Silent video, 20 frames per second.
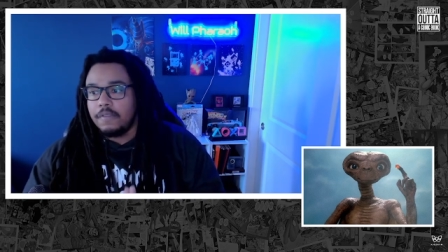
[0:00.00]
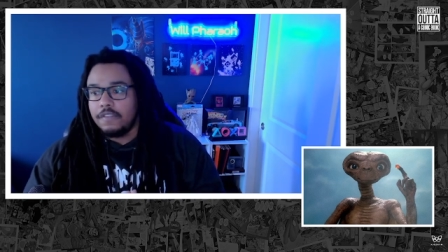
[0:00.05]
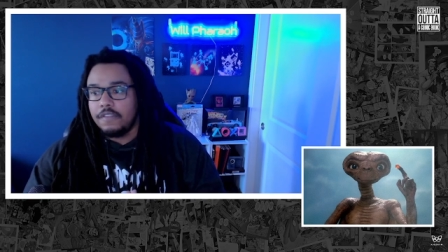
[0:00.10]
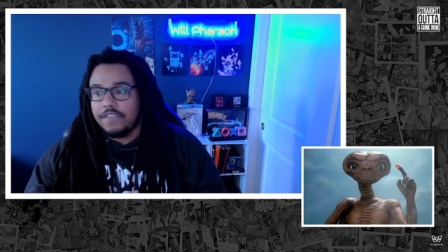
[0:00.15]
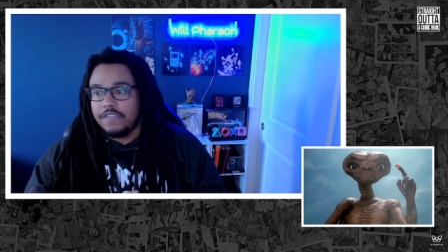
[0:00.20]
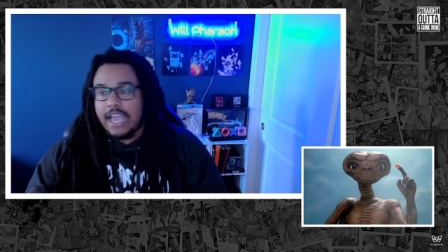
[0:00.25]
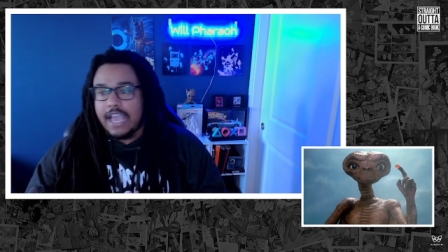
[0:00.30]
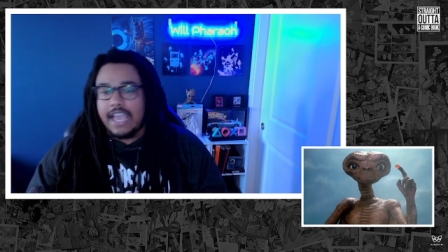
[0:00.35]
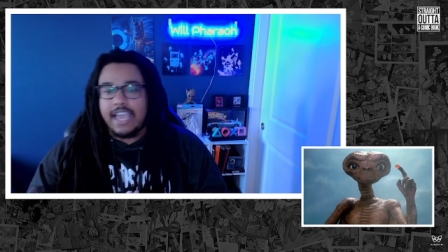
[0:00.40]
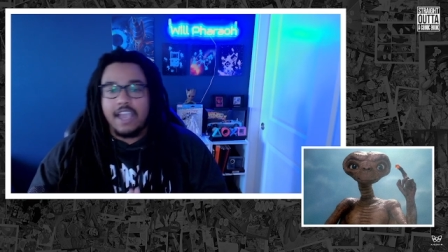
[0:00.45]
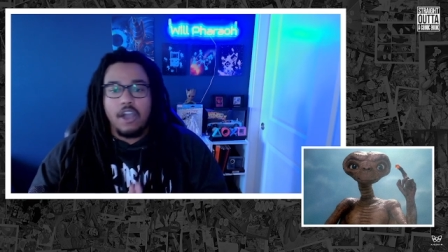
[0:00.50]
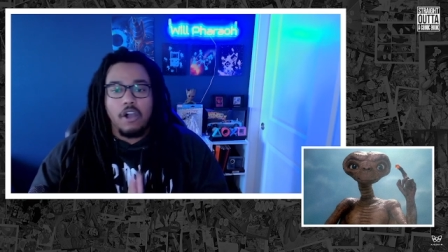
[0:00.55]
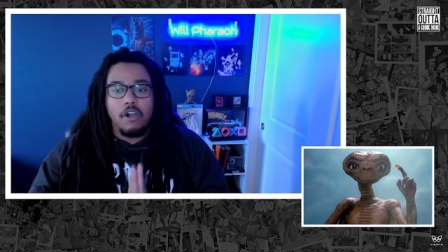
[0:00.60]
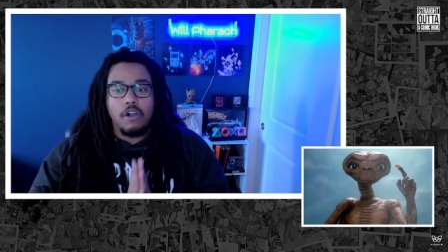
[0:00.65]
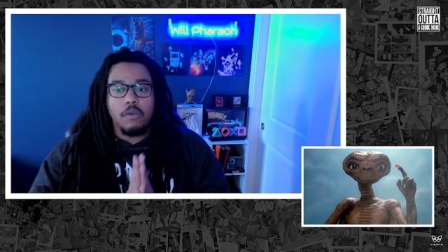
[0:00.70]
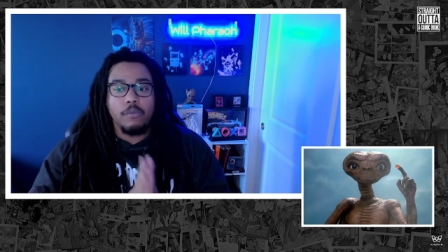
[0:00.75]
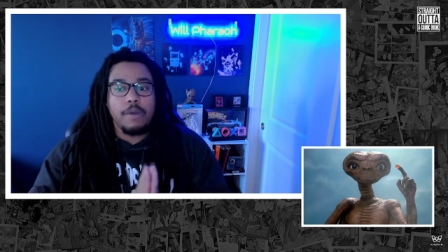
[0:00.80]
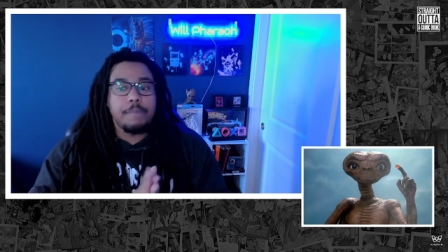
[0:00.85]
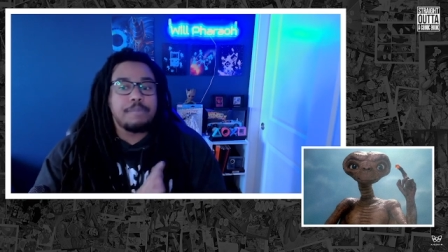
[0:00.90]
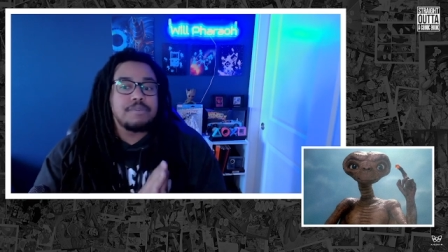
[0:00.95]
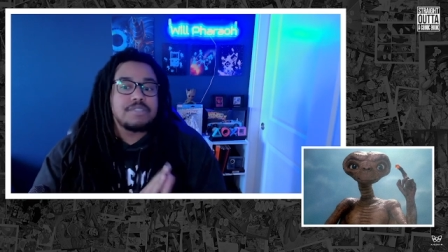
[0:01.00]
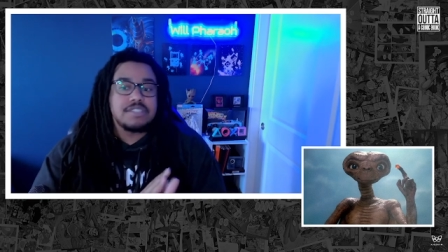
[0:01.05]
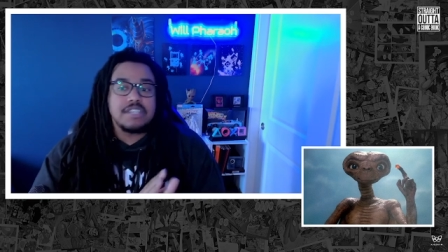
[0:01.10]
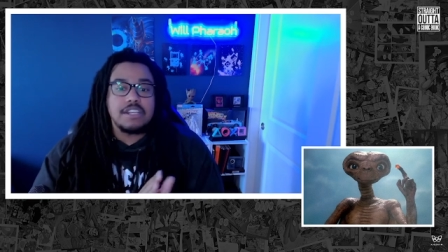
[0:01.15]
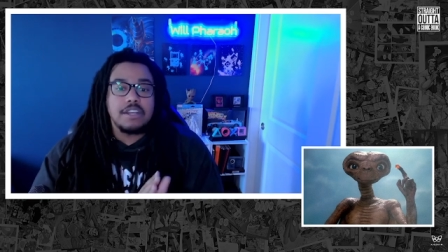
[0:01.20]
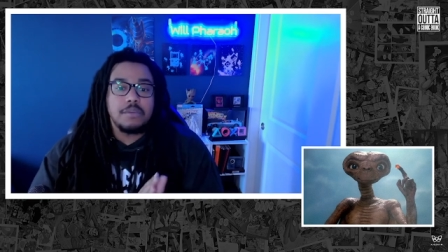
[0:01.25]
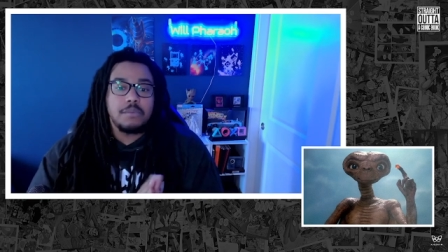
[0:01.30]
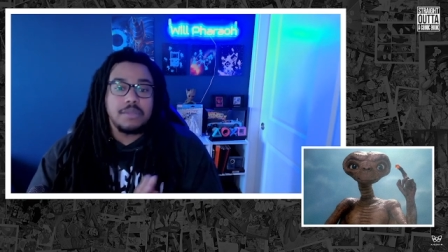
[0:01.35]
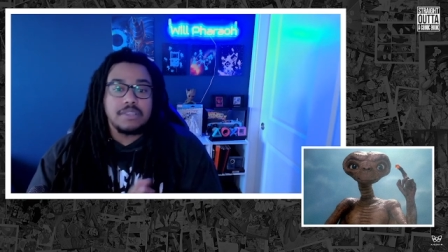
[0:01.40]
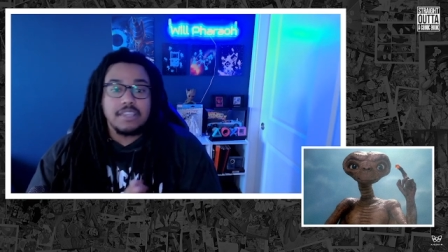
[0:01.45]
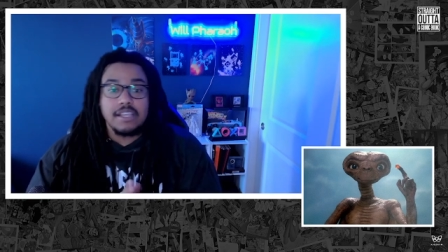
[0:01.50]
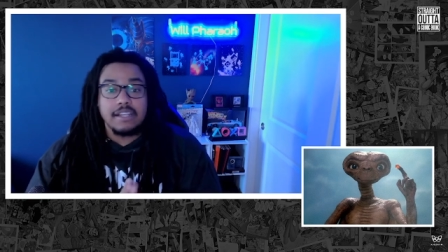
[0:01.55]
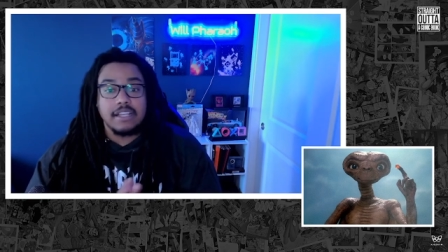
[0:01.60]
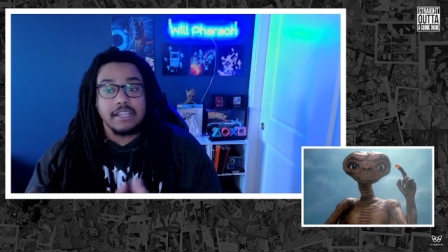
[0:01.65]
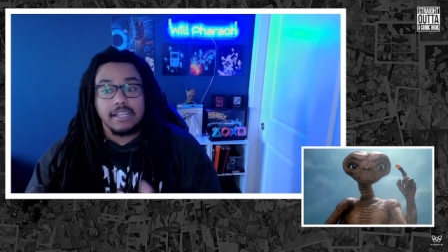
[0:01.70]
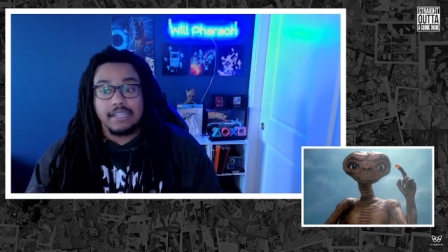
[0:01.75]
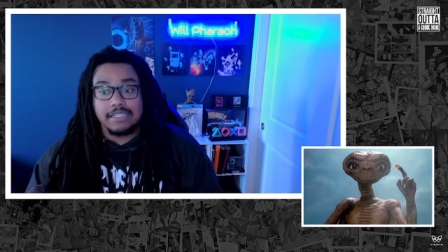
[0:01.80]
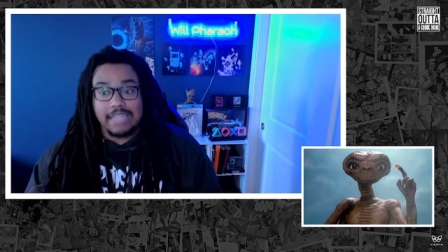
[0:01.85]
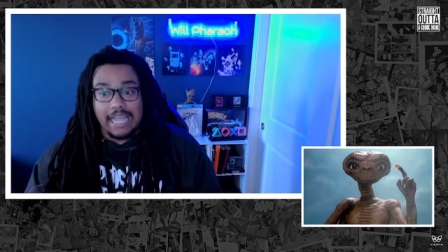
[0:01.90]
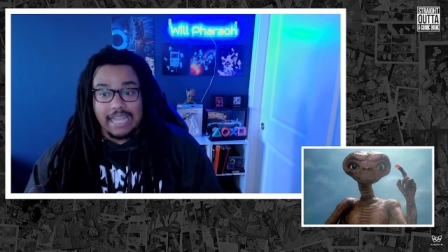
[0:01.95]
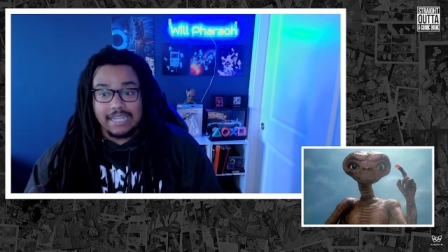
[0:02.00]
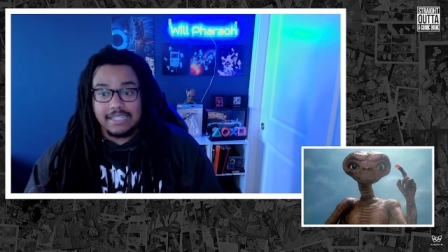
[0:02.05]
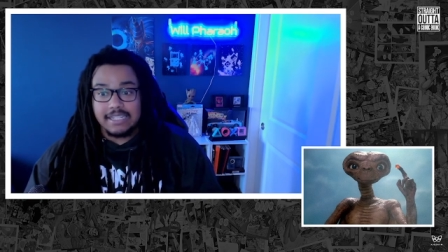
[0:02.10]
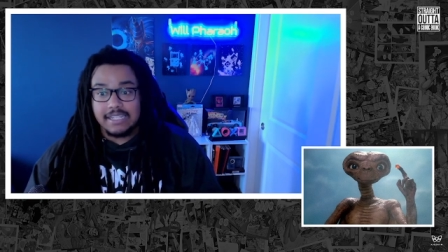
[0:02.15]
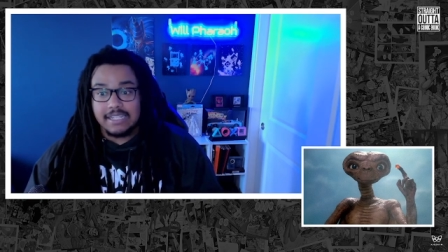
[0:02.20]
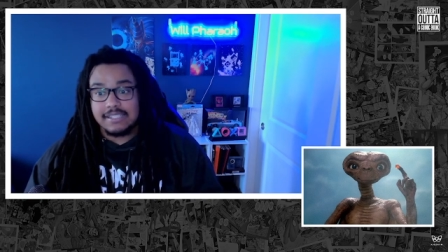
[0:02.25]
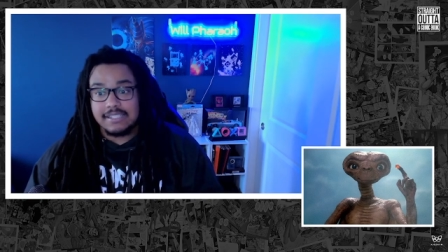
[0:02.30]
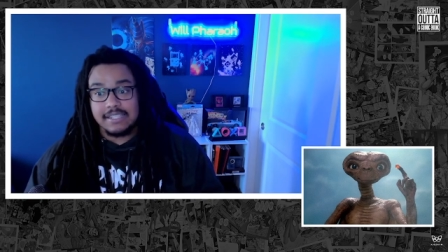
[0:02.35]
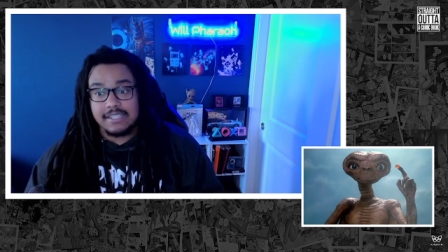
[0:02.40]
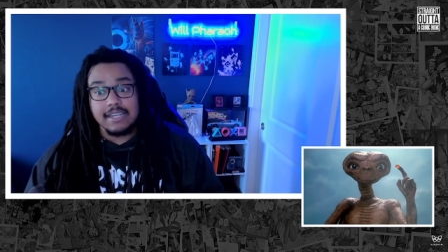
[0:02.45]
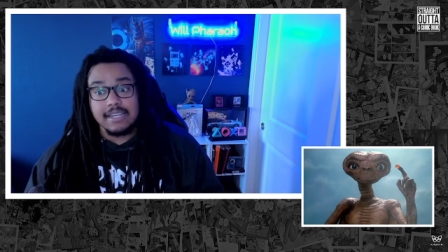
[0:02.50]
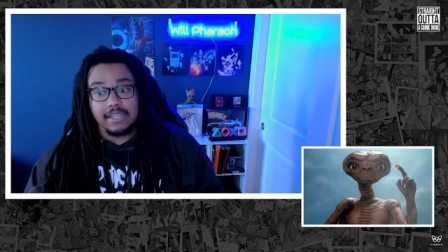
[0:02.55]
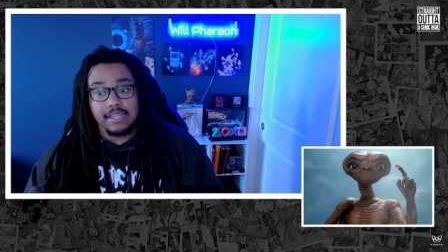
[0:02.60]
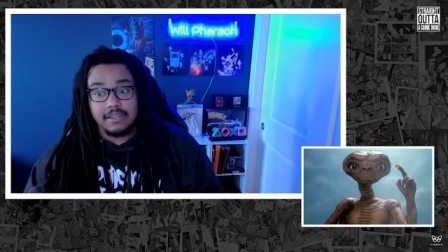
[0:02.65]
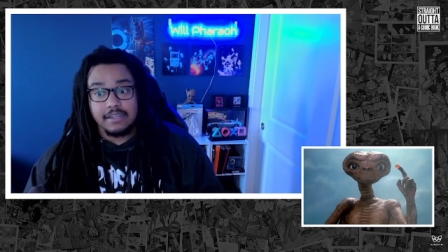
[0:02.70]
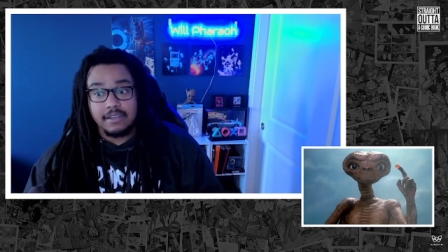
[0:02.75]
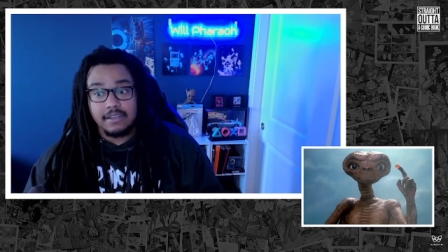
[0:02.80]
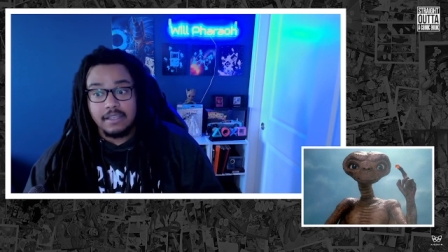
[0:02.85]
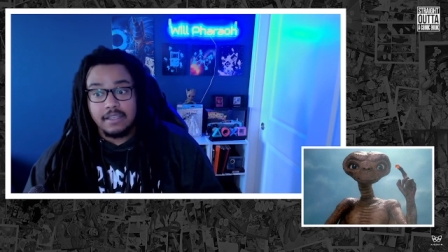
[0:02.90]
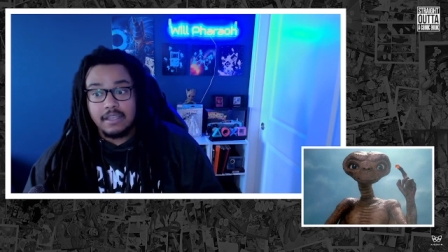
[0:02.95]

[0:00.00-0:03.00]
they are represented within the Galactic Senate,